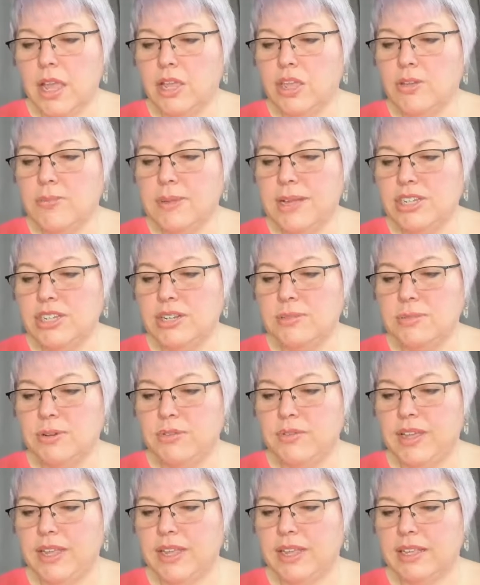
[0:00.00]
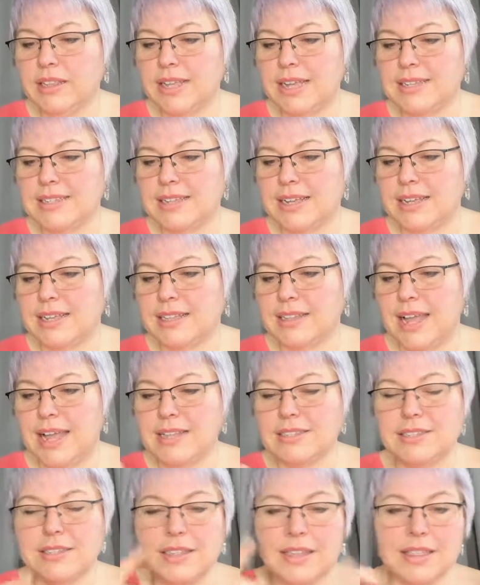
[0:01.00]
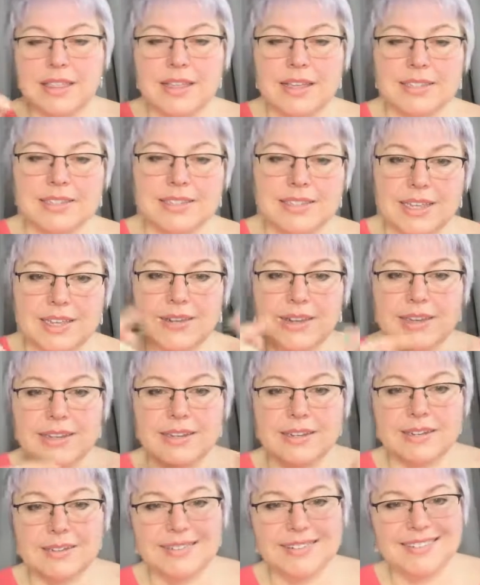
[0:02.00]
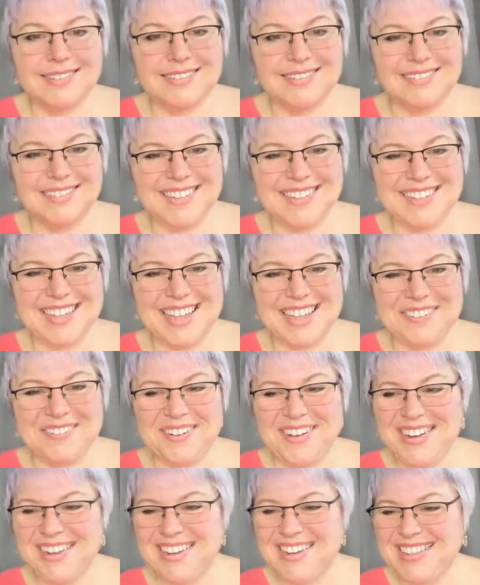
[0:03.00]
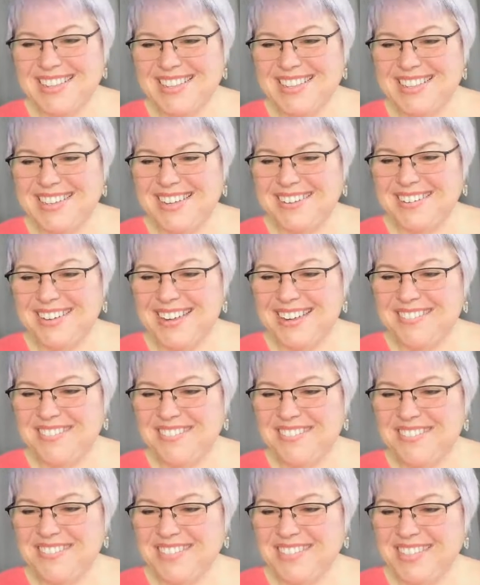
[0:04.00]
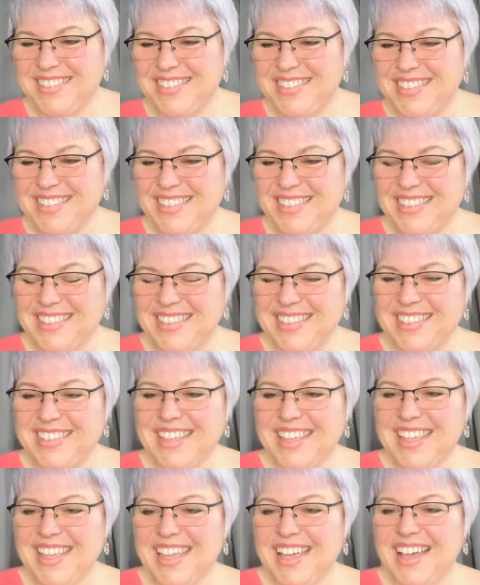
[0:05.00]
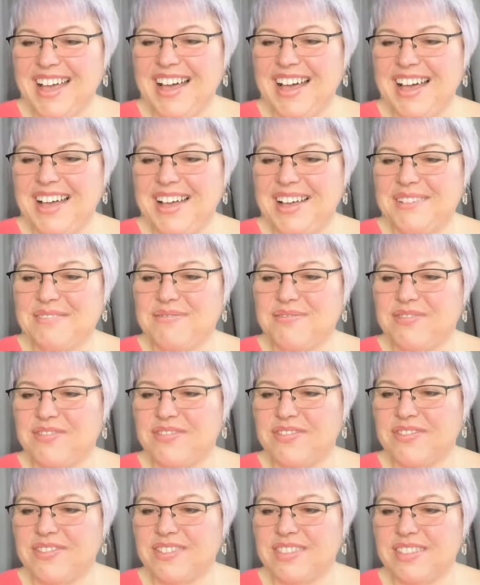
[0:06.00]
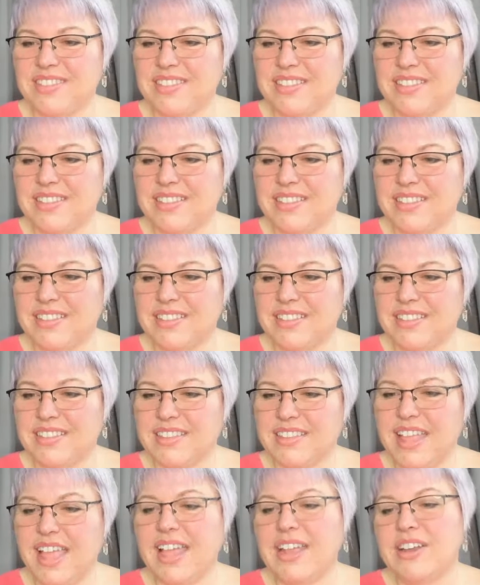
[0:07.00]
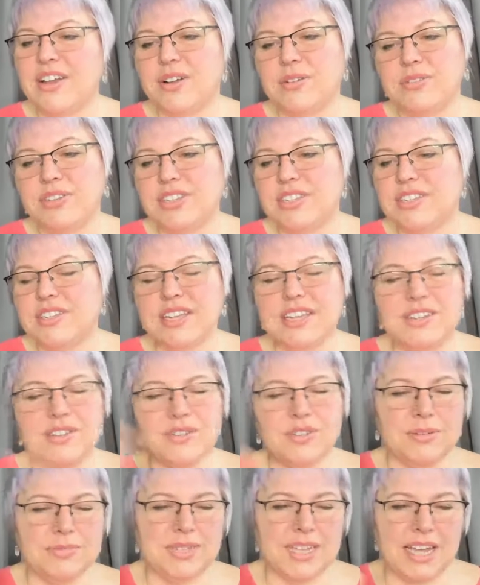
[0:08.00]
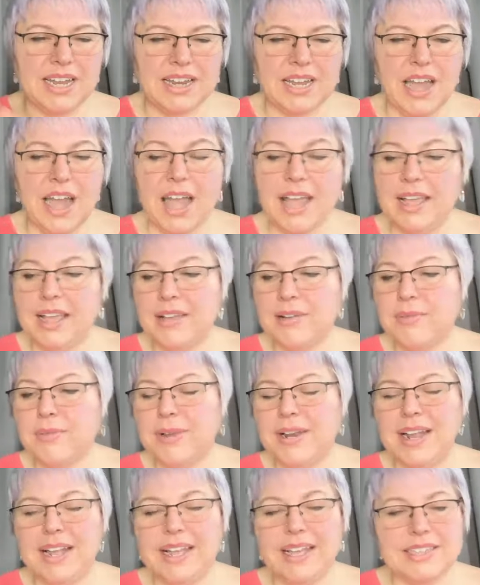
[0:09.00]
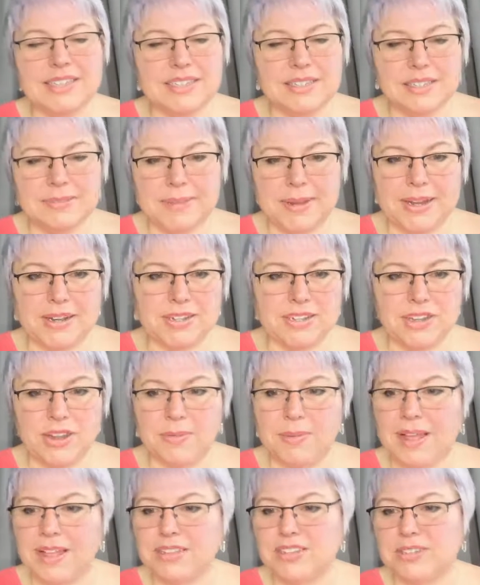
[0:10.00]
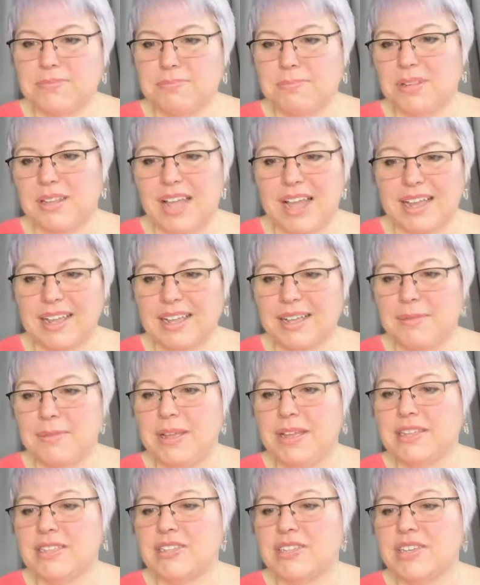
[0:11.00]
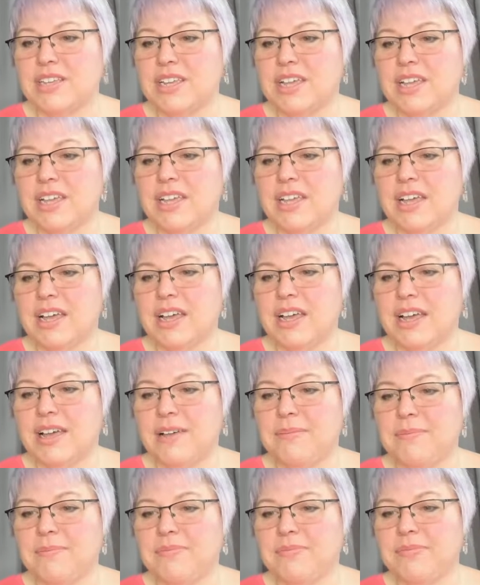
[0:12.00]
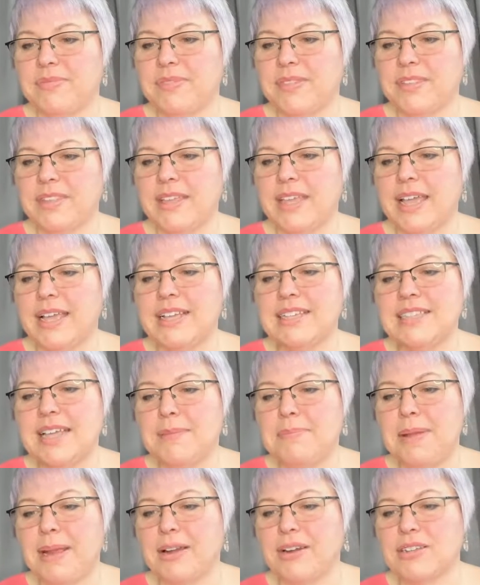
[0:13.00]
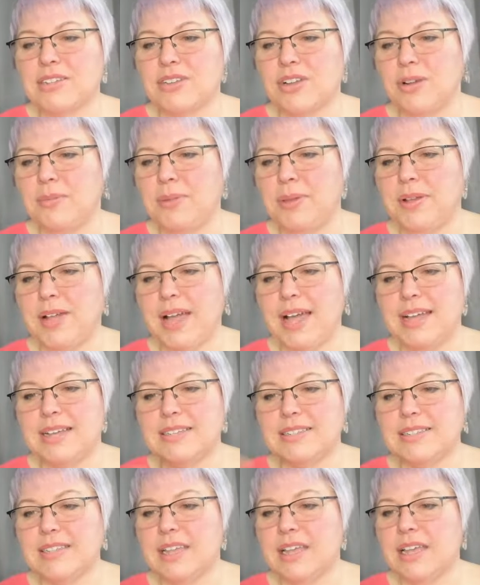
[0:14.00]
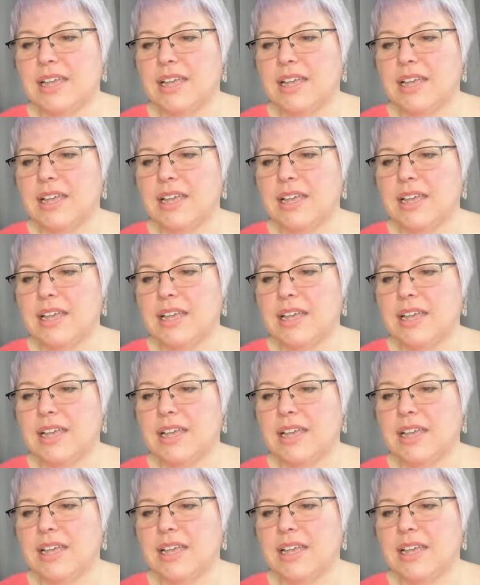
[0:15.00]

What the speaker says: You mentioned a movie last night in class, The Secret. Is that the one? The Secret? I know, just ignore him, Donna. When I get to Periscope, I'll just block him. It's yeah, he's on Periscope, you guys.